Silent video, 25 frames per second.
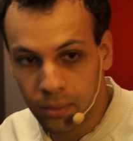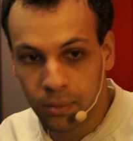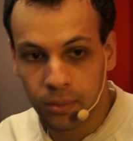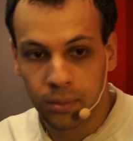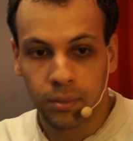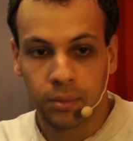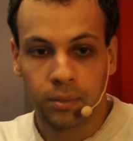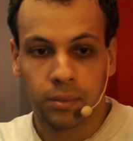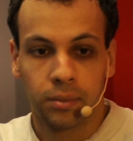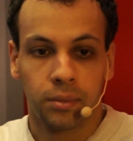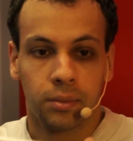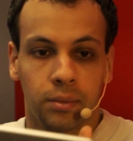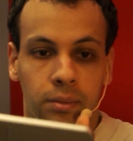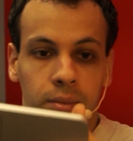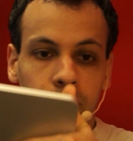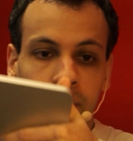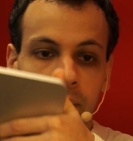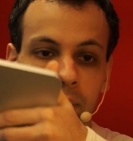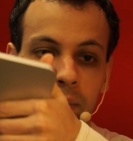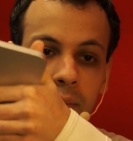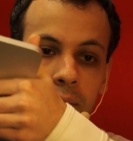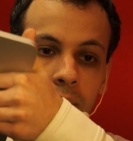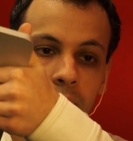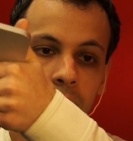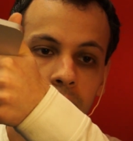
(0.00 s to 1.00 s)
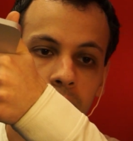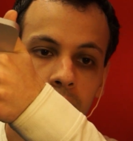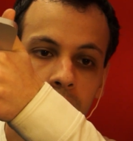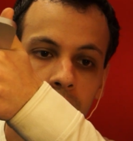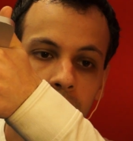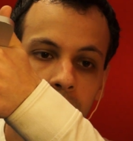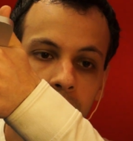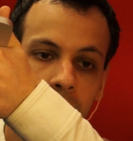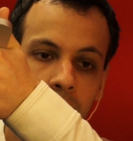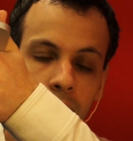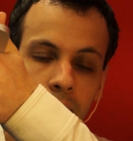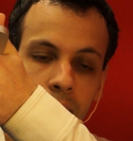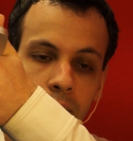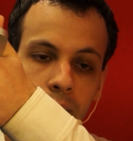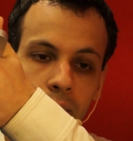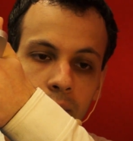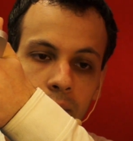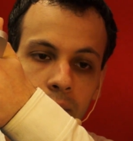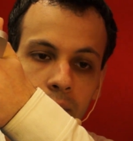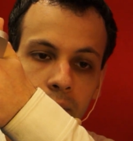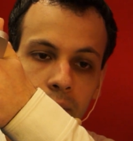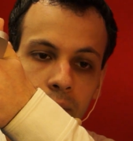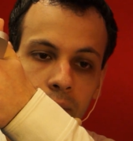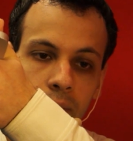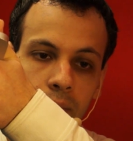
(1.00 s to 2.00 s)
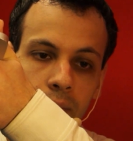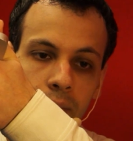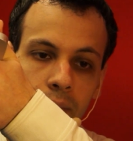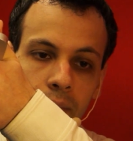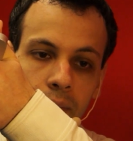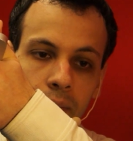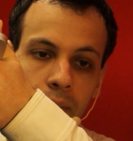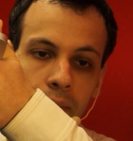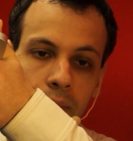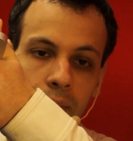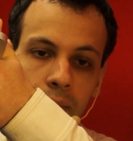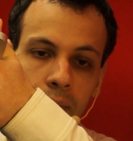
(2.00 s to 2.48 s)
(silence)